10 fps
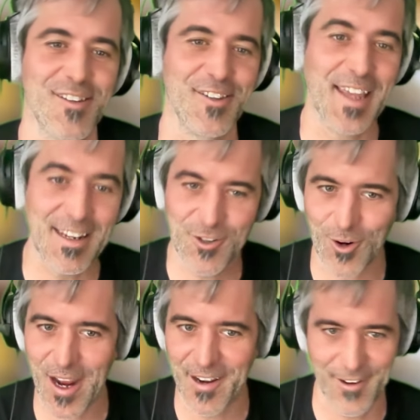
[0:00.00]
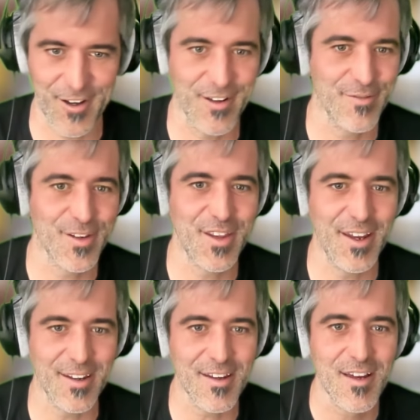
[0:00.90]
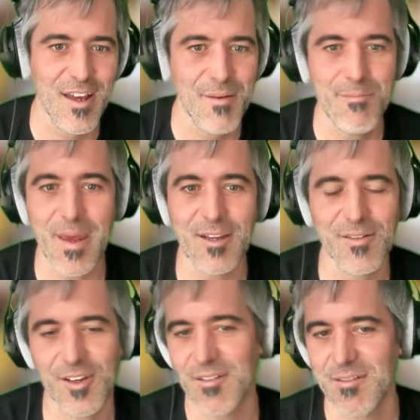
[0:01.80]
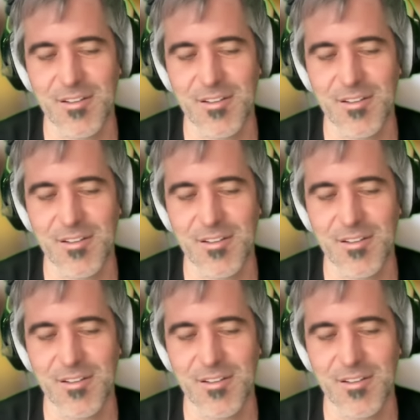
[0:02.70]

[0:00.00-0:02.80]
the date grain of a thing make uh,